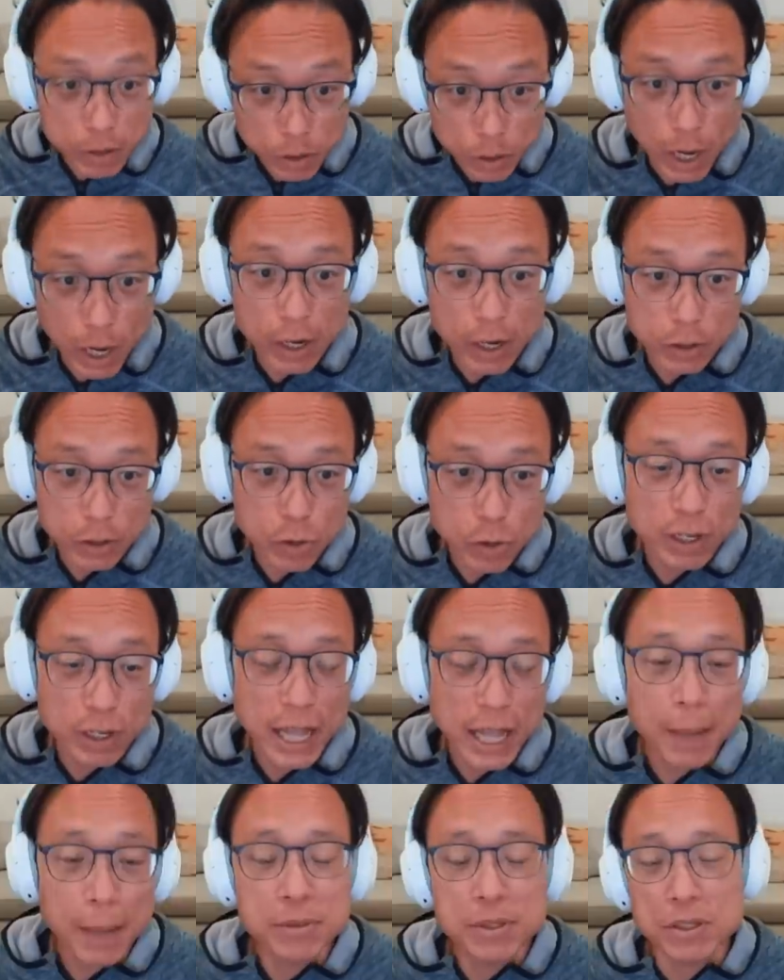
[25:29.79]
uh, Yuga
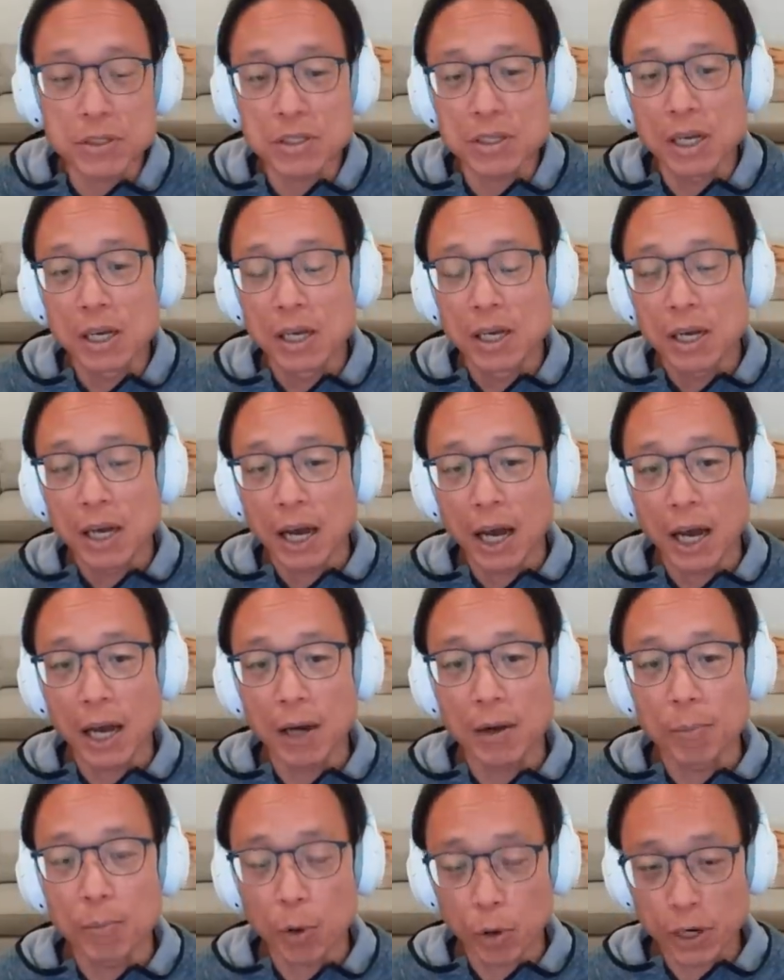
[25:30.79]
Labs's
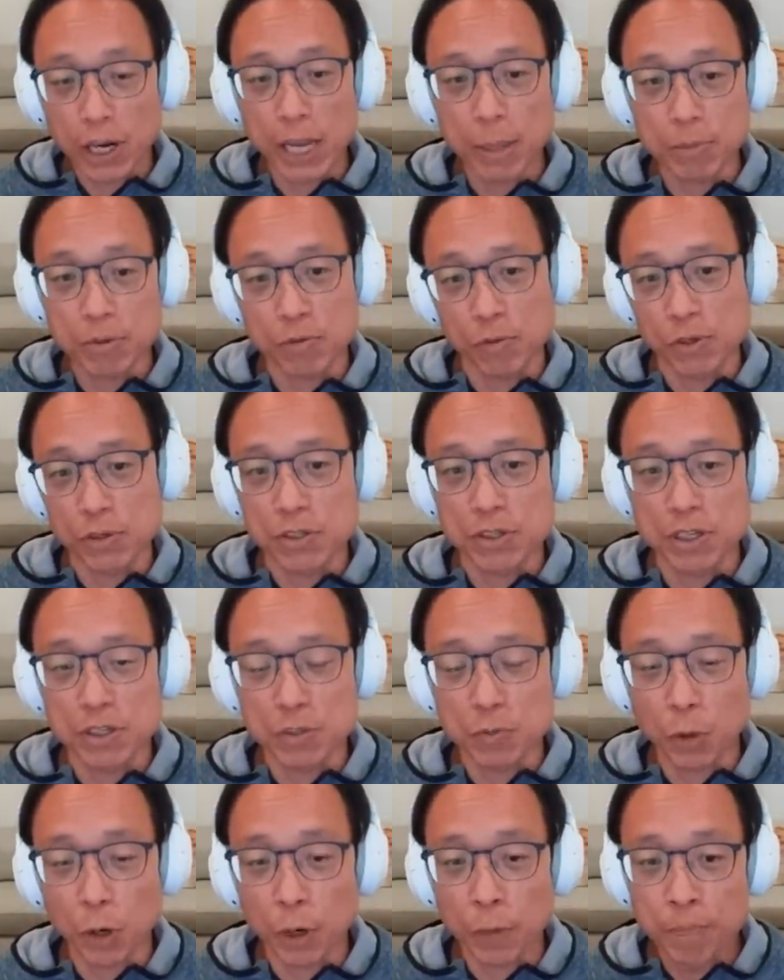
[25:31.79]
uh, Bored Apes, for
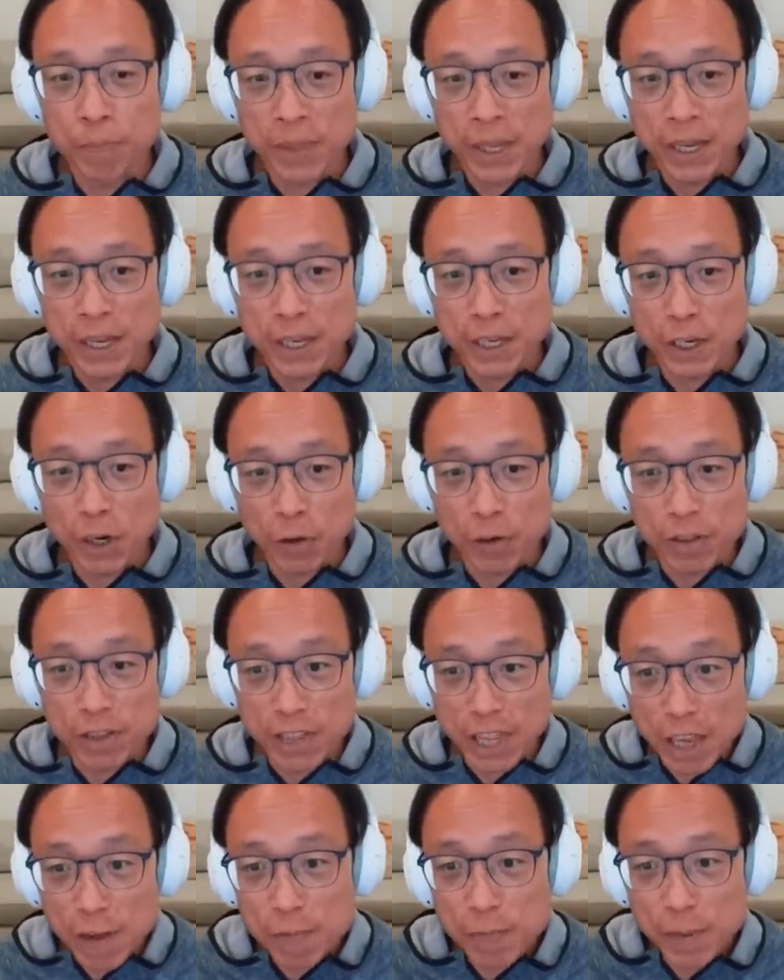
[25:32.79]
instance, where you know
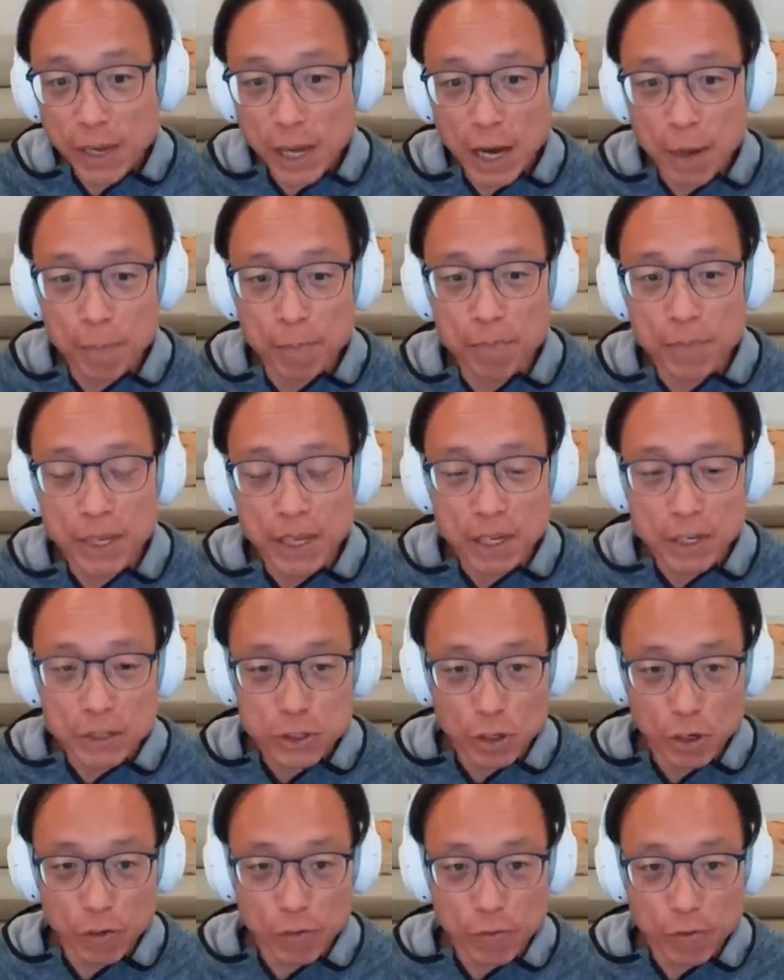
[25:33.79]
they've become
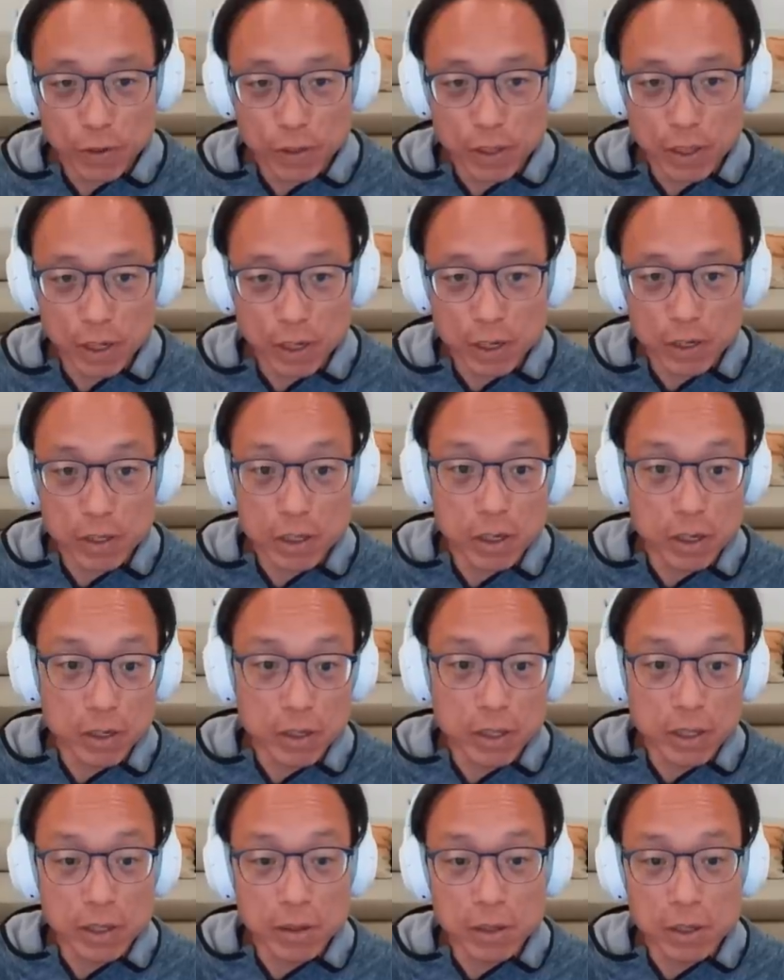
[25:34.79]
sort of the, the
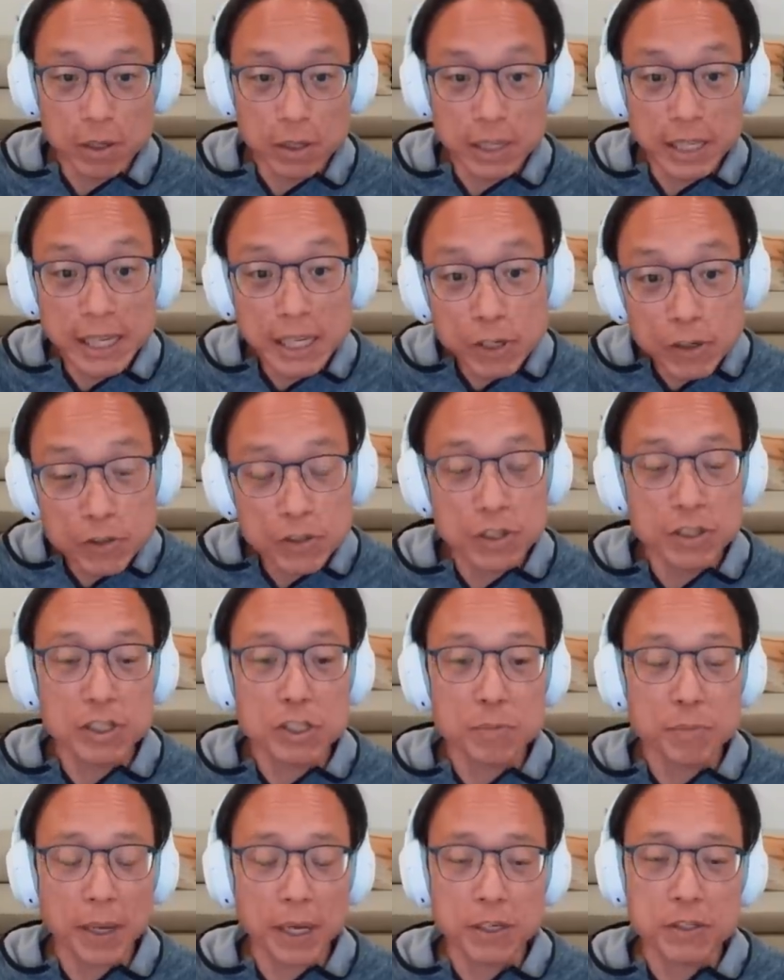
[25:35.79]
the leaders in the
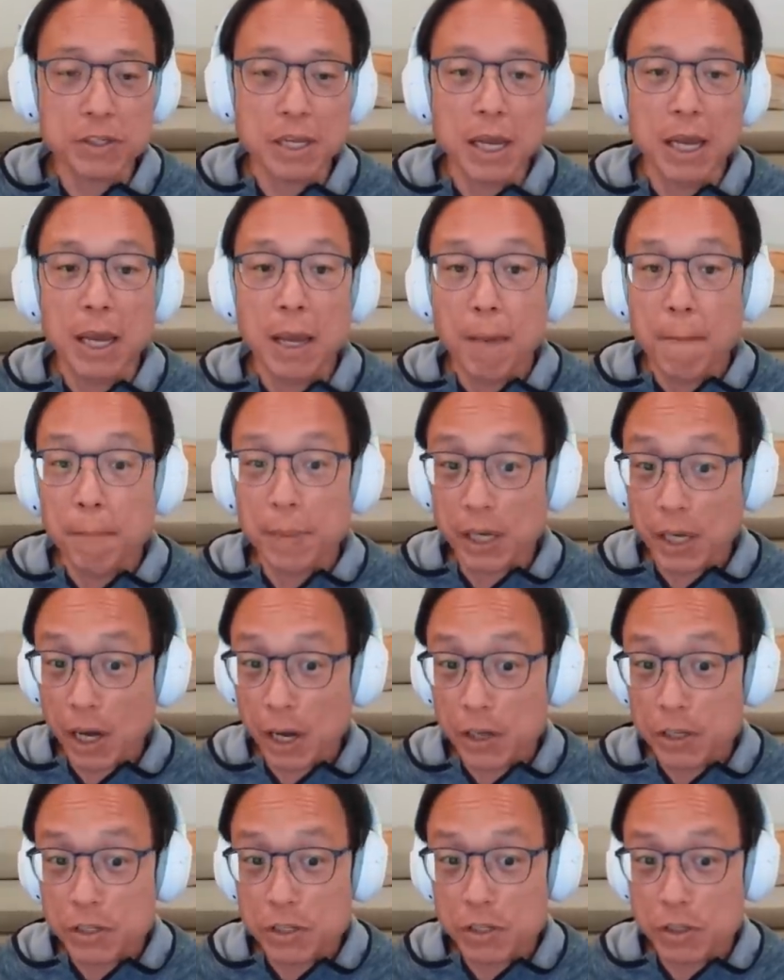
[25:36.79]
space
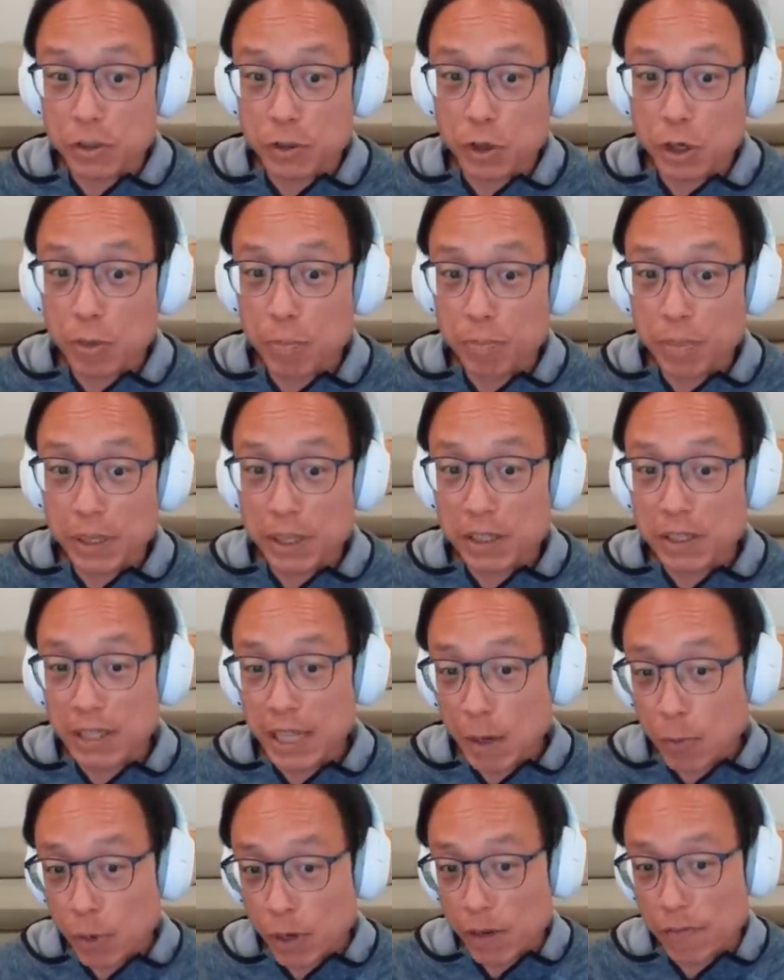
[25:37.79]
because you can build
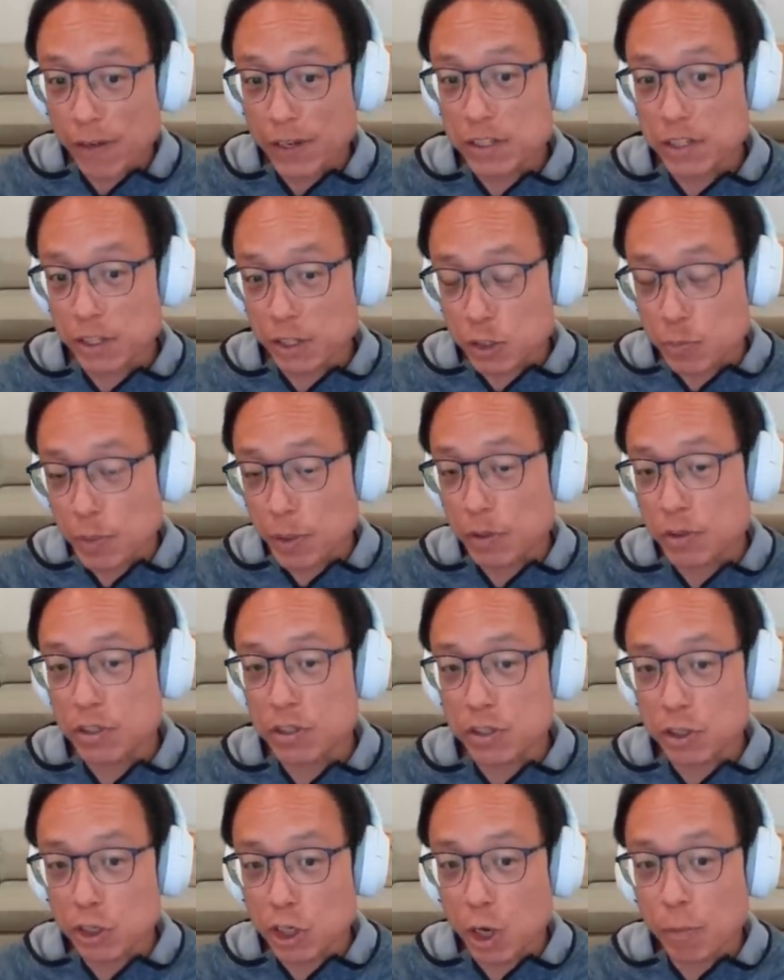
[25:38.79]
network effects and
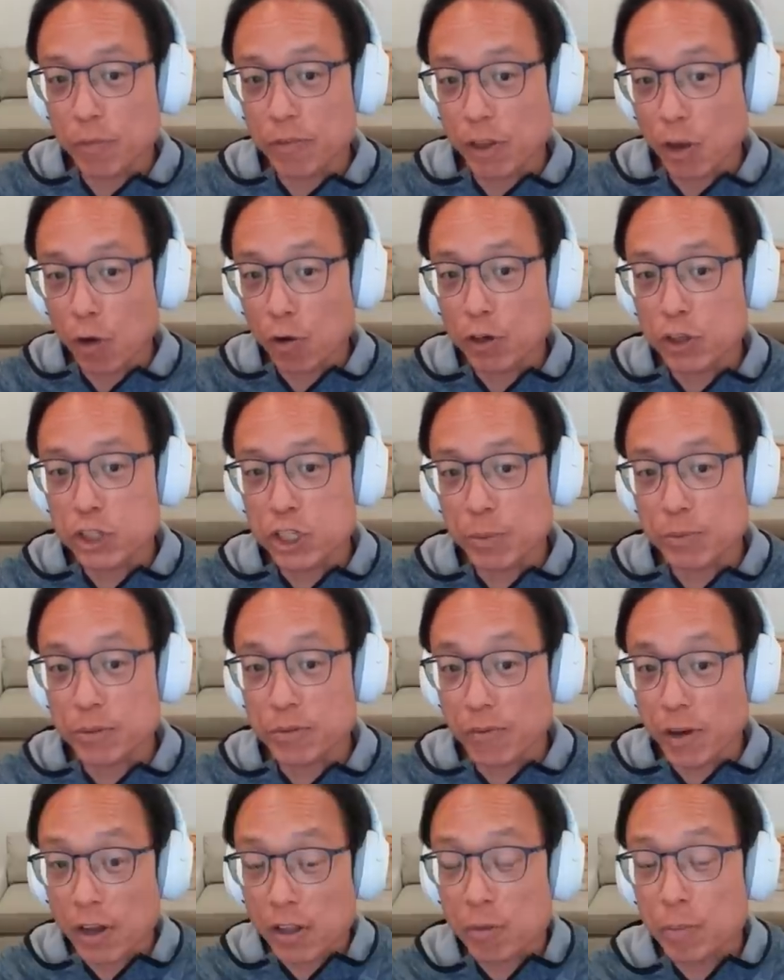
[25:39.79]
experiences on top of the ownerships
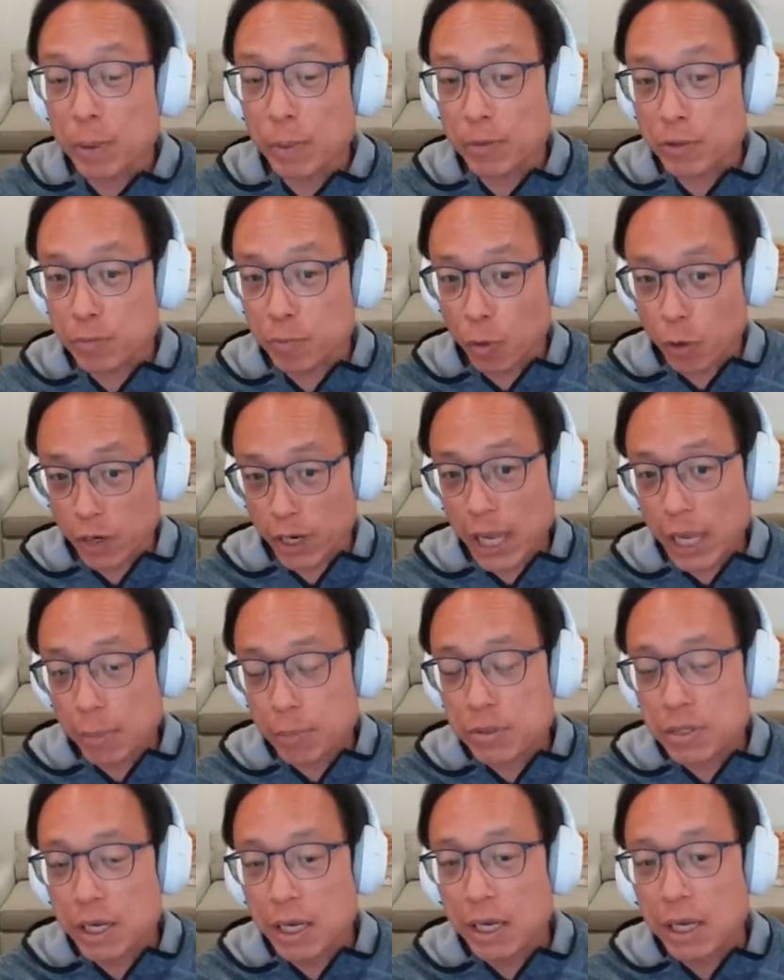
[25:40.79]
of other people's Bored
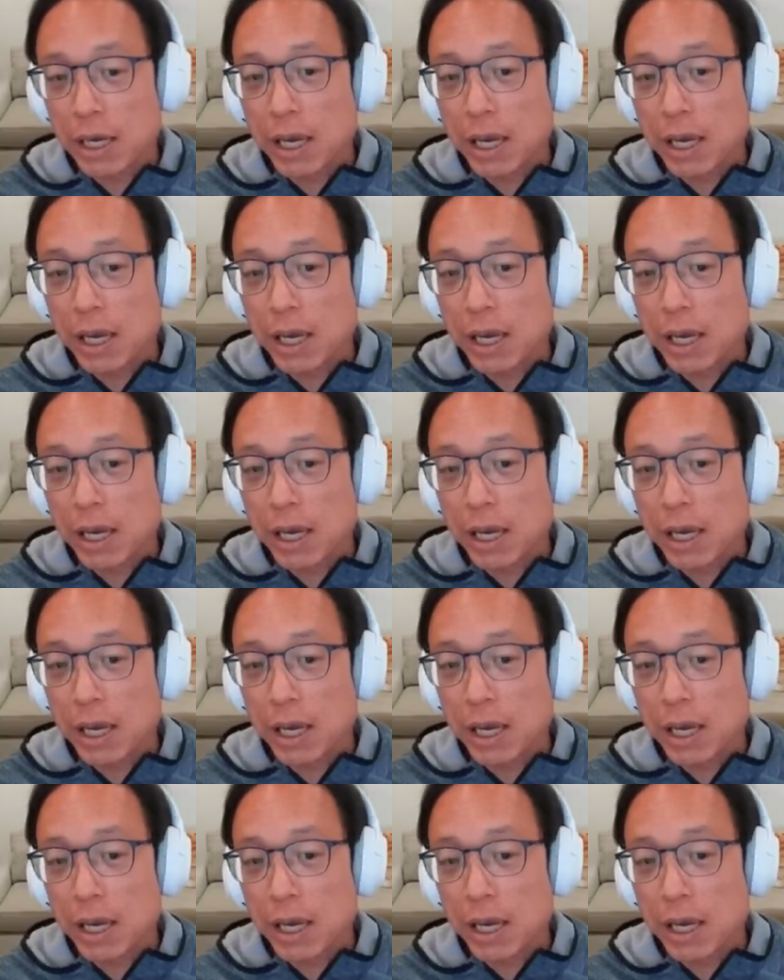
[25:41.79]
Apes.